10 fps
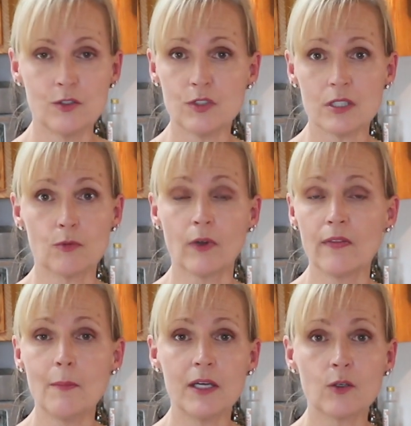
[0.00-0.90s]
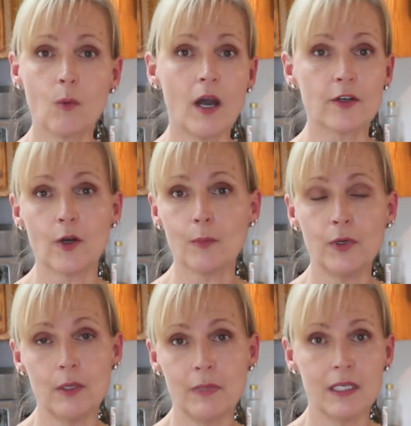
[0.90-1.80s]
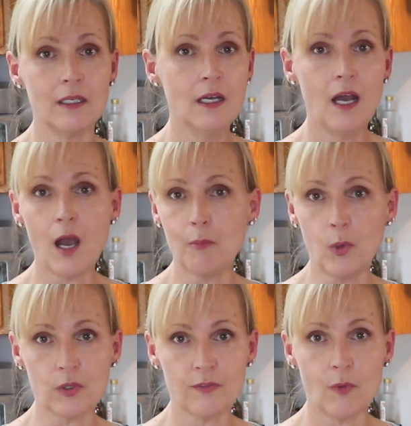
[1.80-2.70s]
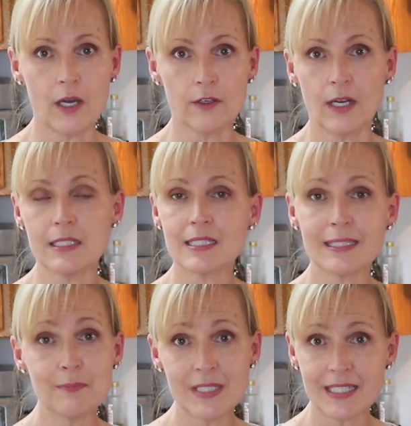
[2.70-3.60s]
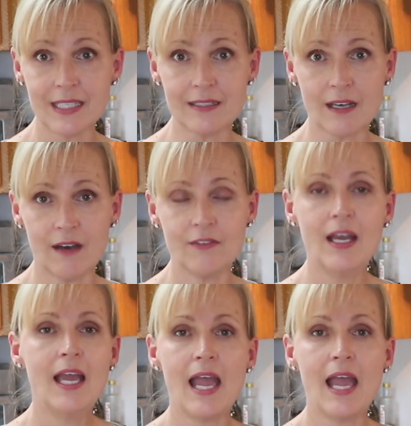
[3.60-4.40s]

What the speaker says: You just run them under water or put them in a bowl of water and slip the skins off,